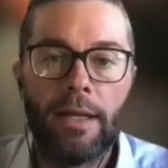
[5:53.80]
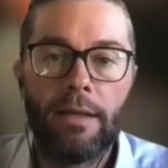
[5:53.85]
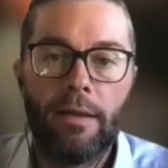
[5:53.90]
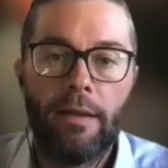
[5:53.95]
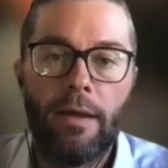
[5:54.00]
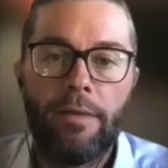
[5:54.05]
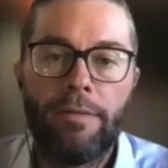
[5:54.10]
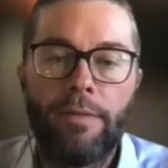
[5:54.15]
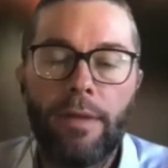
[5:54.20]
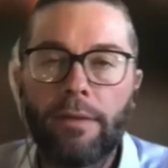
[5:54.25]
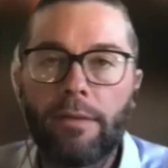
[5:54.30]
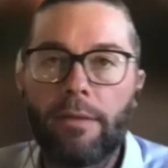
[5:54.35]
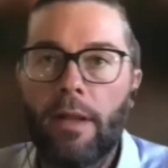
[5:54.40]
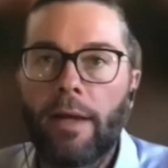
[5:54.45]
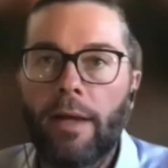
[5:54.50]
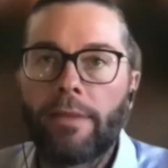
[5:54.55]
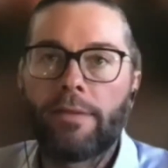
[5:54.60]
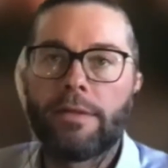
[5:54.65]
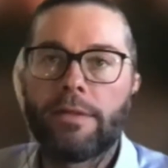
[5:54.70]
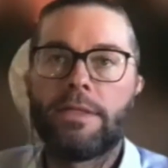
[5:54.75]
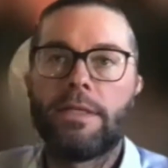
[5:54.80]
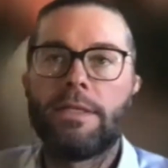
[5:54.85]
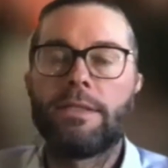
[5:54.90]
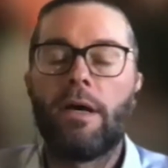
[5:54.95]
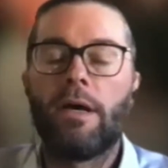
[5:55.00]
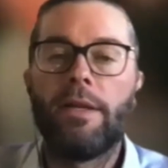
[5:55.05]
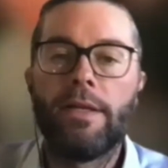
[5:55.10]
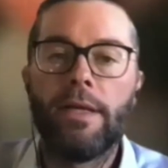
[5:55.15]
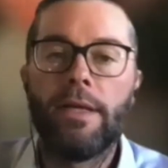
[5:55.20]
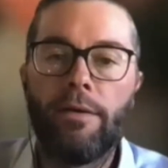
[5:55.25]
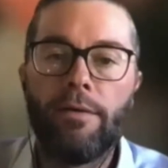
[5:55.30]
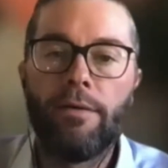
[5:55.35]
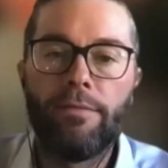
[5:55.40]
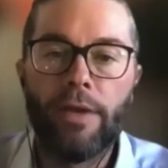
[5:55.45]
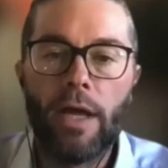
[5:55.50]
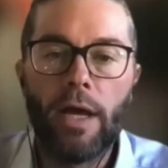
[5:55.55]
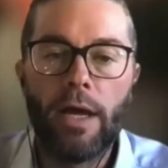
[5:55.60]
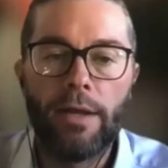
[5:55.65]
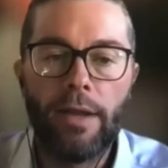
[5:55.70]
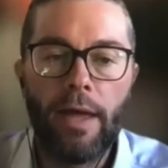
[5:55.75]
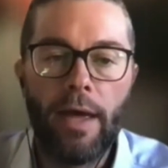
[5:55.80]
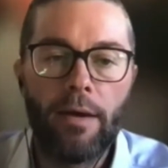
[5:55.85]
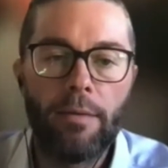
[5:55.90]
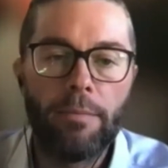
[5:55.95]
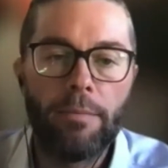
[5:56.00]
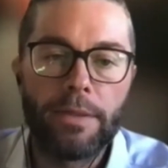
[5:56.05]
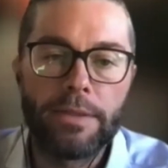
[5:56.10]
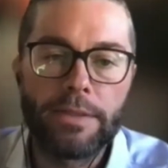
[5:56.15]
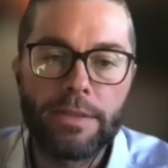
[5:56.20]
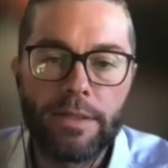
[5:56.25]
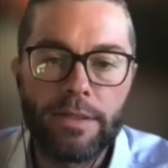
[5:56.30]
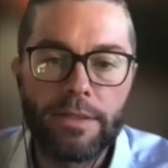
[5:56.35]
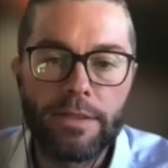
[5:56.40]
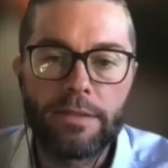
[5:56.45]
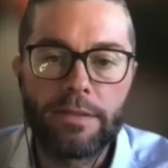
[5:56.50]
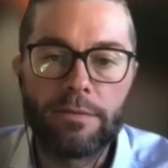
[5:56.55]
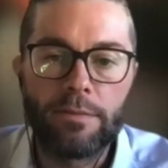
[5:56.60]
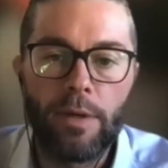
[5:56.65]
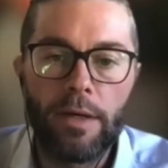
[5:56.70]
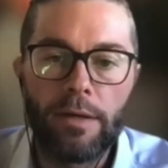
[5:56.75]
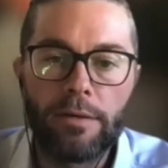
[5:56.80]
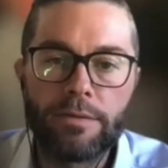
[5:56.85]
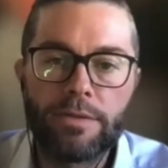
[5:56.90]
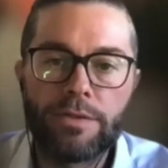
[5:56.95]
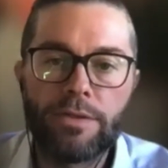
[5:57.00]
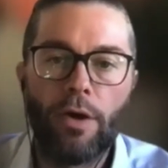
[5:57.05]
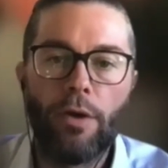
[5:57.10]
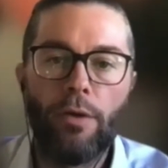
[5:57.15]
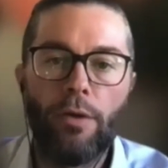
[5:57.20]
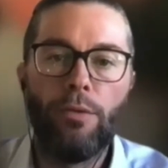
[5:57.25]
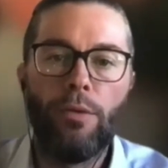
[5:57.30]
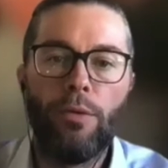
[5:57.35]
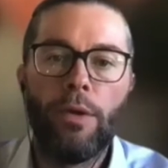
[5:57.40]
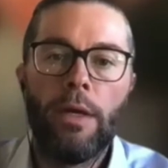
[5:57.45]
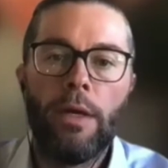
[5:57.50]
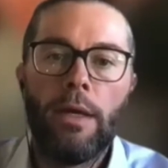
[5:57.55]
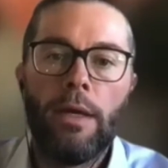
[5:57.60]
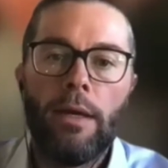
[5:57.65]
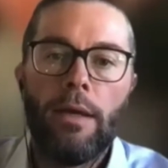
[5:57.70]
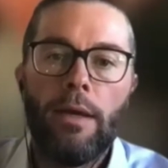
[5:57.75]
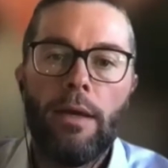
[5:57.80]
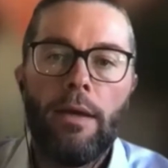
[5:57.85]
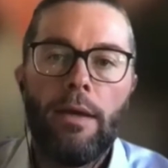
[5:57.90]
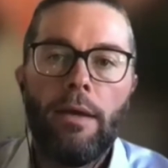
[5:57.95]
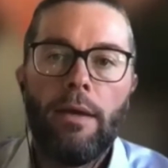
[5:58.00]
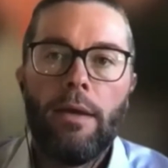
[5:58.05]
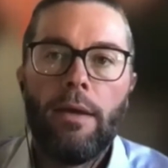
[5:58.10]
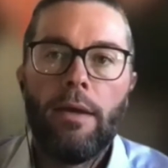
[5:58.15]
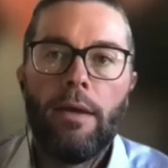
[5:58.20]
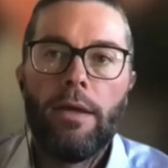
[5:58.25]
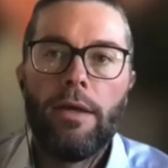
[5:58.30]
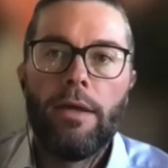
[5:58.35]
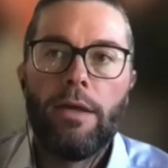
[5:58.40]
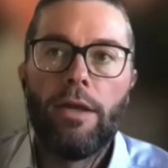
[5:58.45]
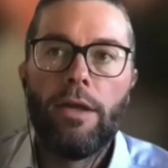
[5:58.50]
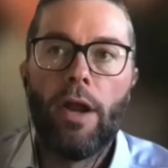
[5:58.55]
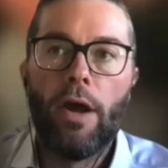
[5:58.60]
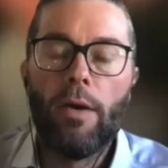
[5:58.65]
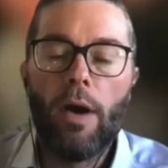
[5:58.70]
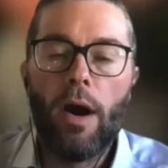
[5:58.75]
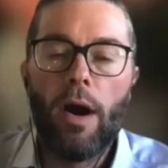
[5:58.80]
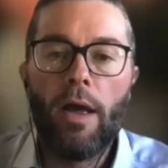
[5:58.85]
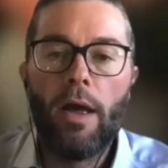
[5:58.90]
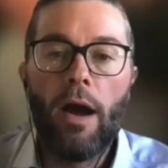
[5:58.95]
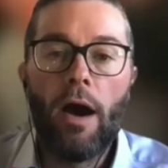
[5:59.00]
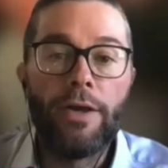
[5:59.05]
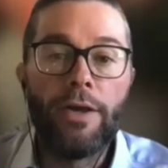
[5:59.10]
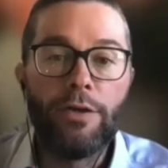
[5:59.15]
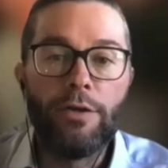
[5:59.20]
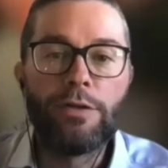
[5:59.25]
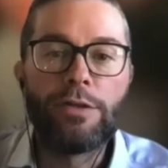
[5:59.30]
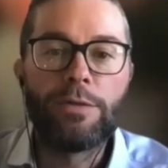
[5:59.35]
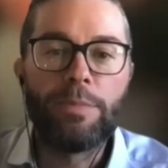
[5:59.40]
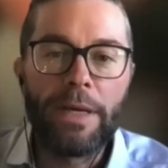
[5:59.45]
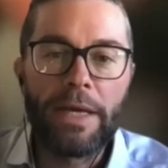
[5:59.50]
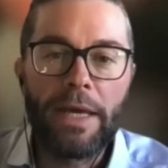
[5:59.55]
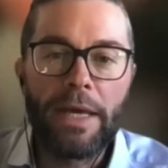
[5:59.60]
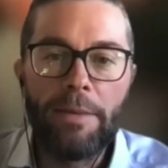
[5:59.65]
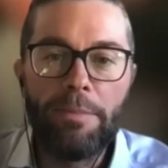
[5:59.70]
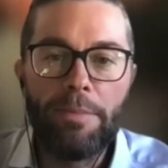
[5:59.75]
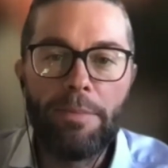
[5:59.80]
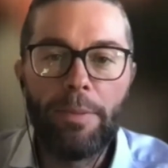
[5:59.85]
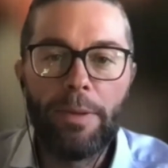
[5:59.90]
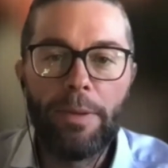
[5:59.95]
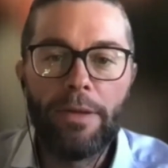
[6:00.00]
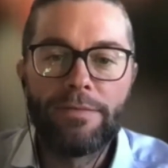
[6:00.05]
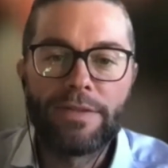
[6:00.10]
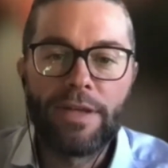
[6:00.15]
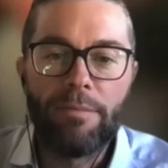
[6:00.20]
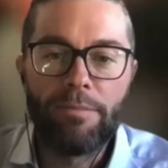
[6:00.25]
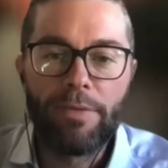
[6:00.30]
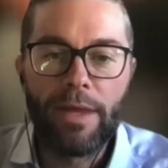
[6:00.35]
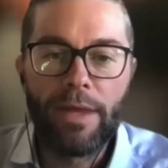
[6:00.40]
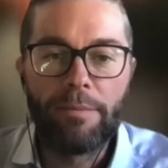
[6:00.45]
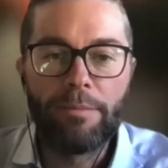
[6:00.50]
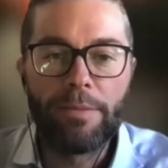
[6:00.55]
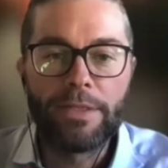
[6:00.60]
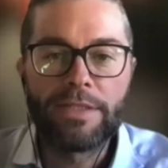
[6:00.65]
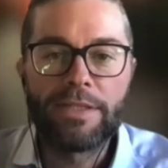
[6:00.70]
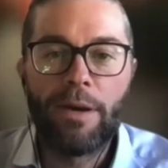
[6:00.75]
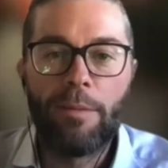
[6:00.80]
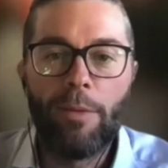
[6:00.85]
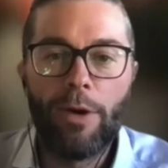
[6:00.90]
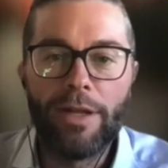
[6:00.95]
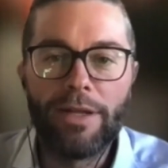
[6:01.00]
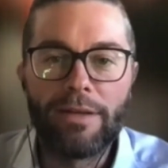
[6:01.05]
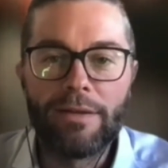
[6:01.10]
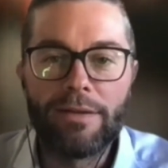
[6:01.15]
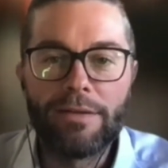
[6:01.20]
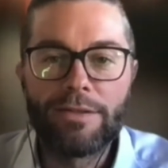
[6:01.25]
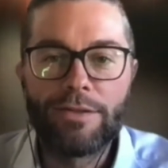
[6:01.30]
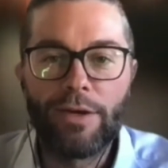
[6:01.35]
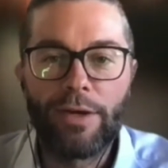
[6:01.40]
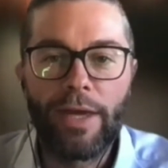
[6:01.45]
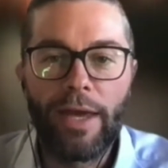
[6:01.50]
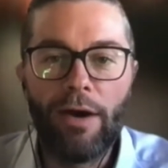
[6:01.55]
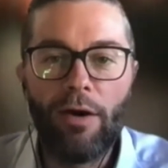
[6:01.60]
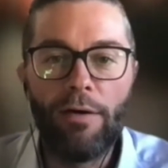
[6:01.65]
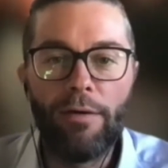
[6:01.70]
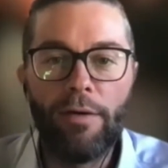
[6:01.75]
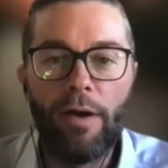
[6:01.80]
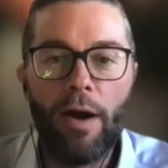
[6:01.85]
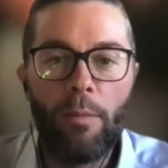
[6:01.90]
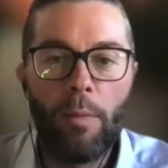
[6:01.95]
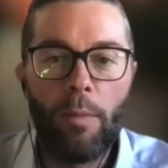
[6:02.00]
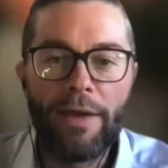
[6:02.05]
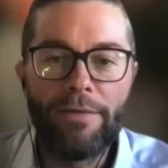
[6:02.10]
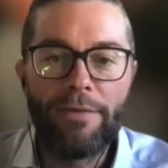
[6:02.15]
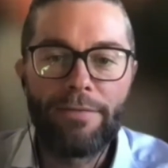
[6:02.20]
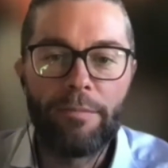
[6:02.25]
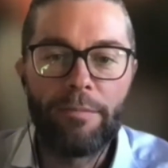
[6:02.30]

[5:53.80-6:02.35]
I think like there's this idea of learned helplessness as well. So I used to be capable of something, but someone took it away from